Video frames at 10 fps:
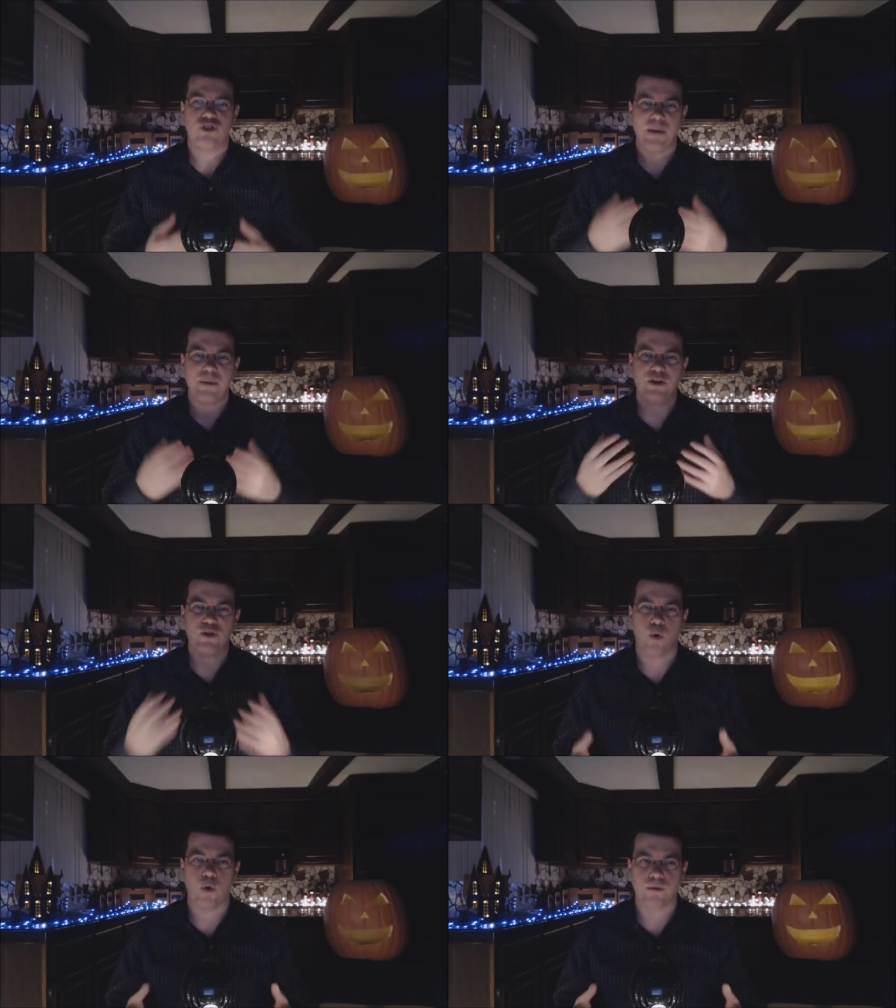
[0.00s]

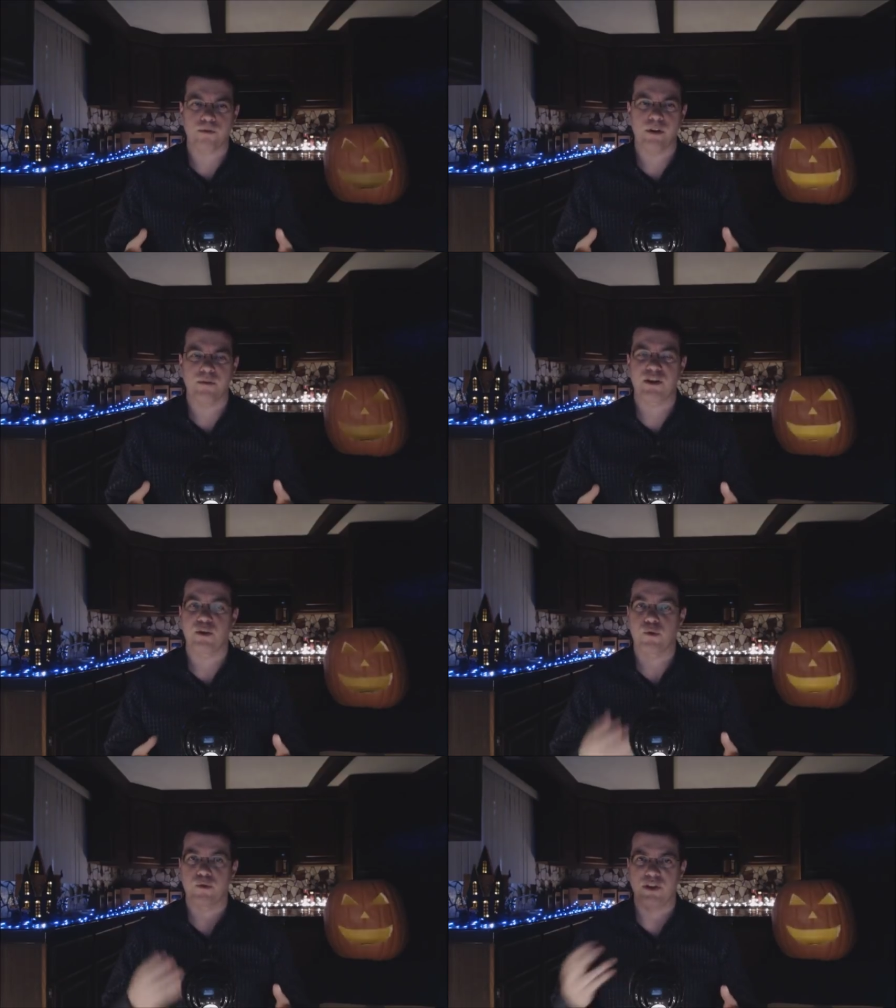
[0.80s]
Japanese horror films
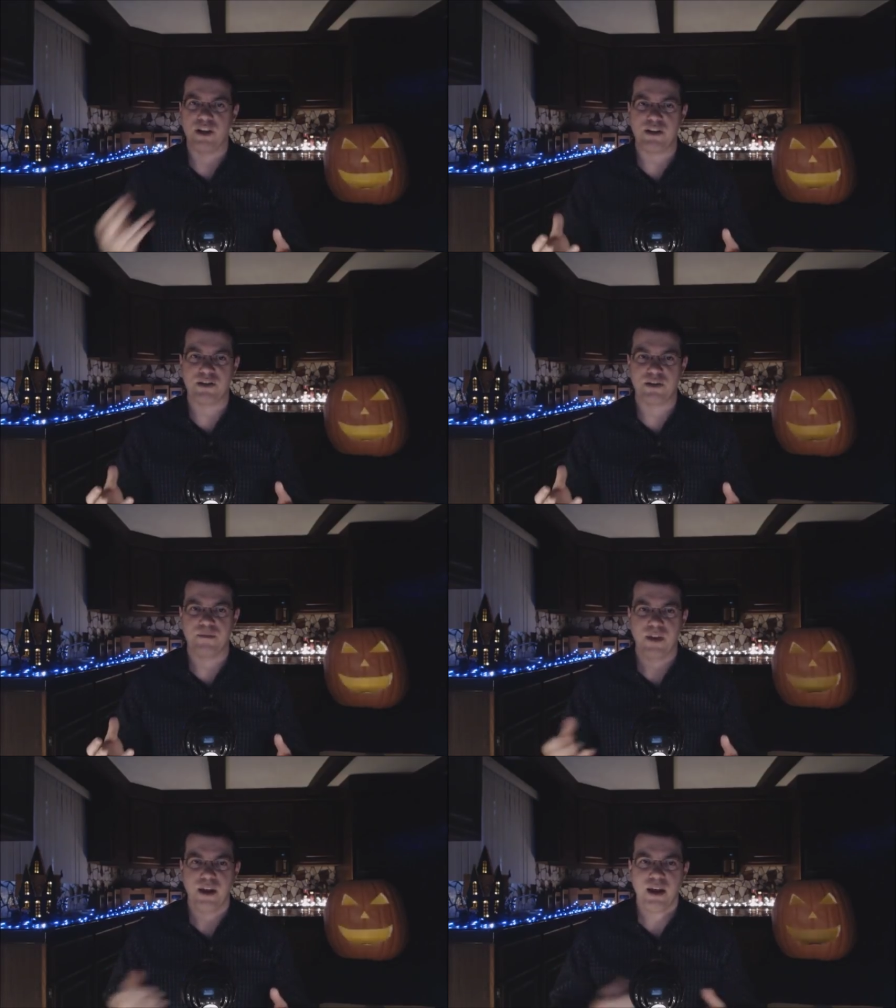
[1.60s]
that were released